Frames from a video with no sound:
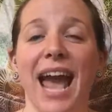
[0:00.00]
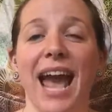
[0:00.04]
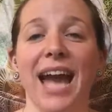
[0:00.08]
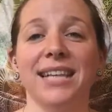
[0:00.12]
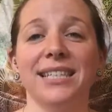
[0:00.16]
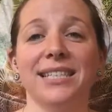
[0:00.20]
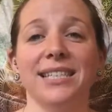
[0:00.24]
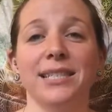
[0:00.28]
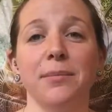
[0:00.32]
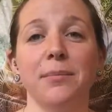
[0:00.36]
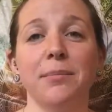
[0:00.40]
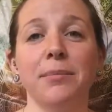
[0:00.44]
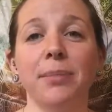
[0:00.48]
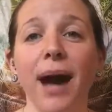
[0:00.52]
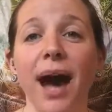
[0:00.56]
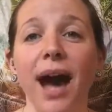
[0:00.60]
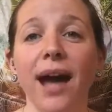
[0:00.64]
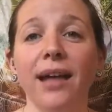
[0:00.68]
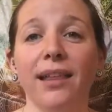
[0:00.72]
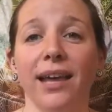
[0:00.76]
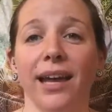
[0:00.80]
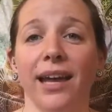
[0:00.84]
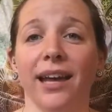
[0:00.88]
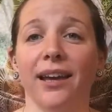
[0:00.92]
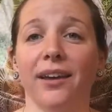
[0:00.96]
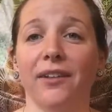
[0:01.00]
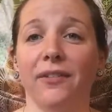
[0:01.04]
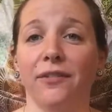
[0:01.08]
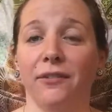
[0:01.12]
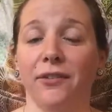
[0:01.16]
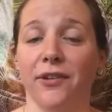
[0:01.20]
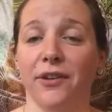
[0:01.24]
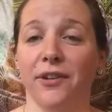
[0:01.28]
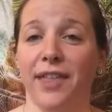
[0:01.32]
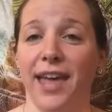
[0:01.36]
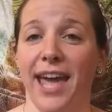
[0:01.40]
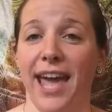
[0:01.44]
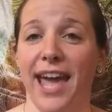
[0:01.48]
as symbolic
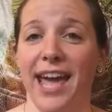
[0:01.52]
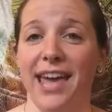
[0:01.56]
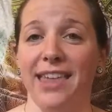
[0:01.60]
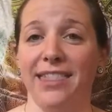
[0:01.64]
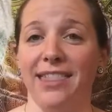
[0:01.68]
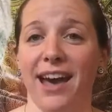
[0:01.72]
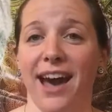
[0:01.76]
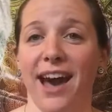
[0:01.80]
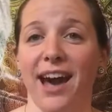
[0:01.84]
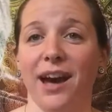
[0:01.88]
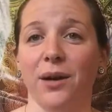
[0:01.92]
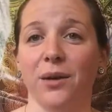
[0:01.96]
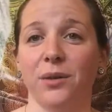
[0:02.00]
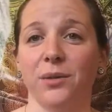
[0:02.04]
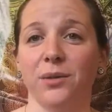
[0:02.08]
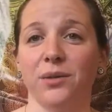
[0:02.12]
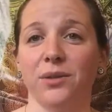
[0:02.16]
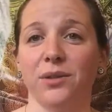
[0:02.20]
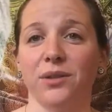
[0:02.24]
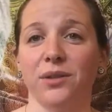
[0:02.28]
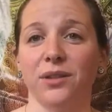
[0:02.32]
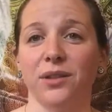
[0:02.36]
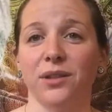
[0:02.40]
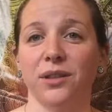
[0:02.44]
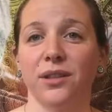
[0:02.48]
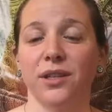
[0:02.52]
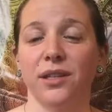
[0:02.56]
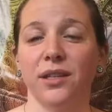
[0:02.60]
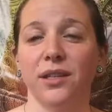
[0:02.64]
for the 8th house,